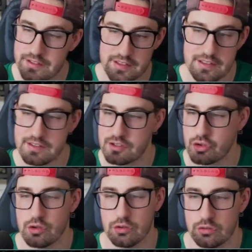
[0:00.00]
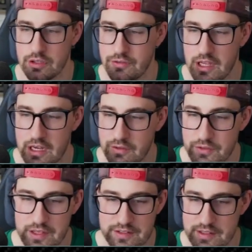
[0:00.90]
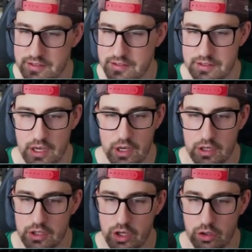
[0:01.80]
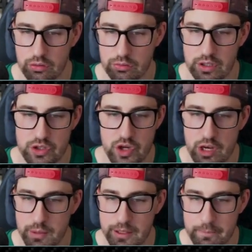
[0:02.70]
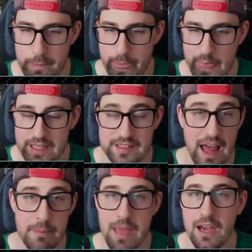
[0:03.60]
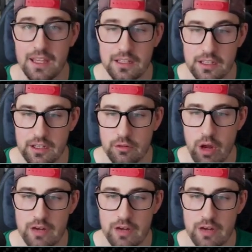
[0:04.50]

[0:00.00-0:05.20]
is true, if this is, you know, legitimate, it's not many, right?